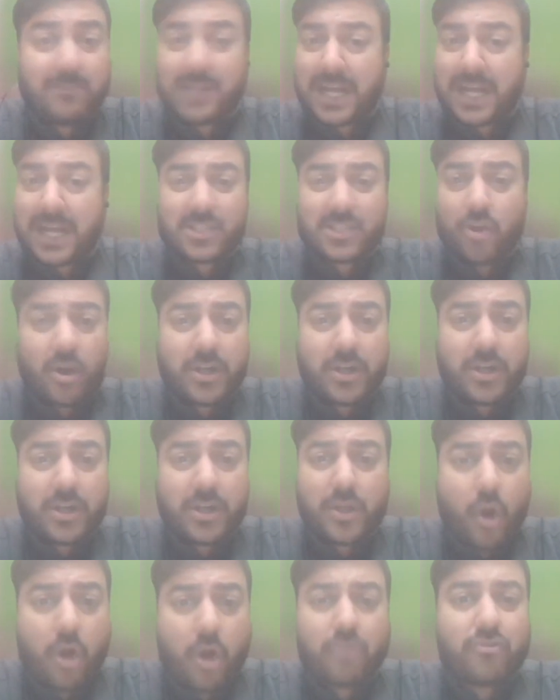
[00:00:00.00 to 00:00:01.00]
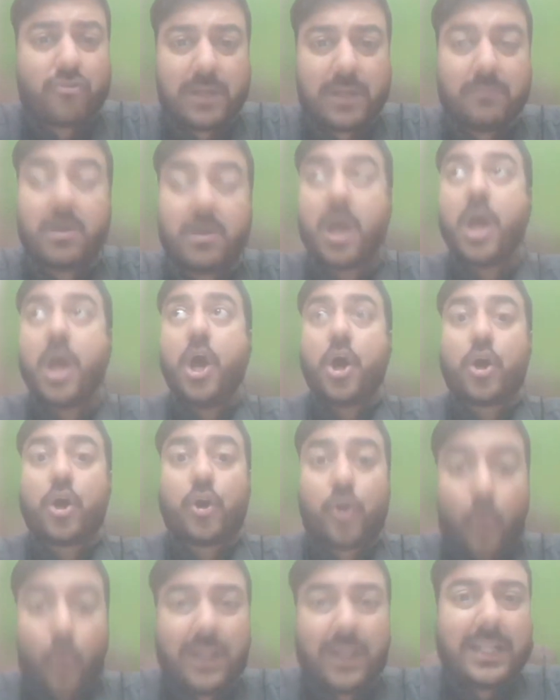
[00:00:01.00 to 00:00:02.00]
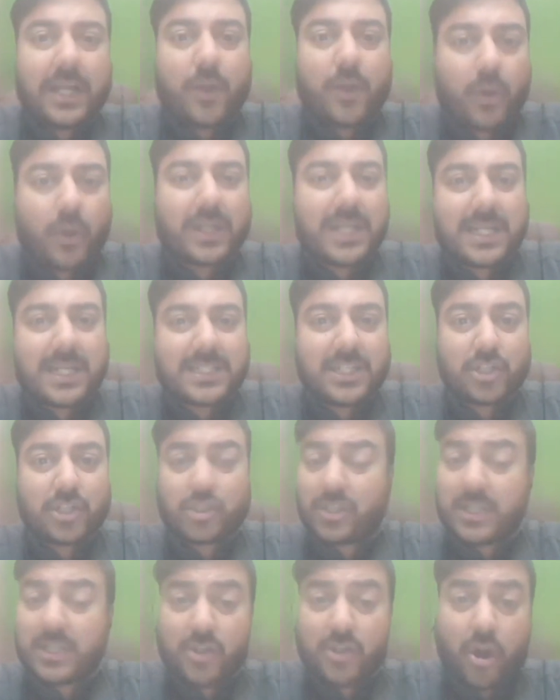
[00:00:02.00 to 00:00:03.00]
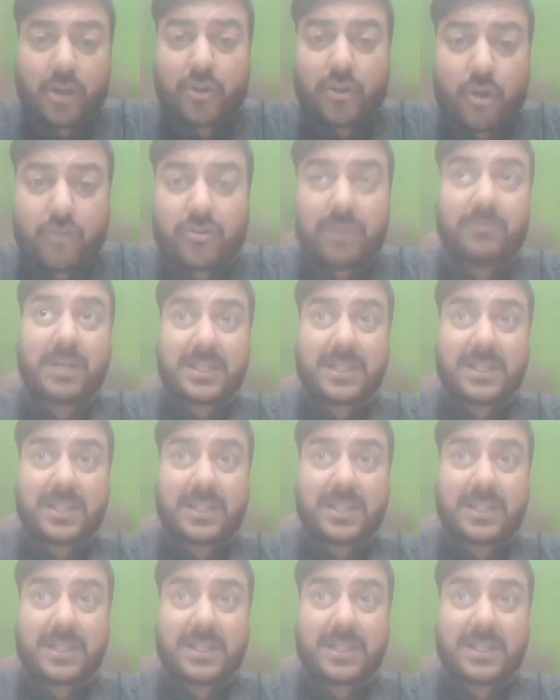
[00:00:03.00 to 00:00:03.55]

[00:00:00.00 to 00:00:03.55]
That's not your dream. Growing that organization is not your dream.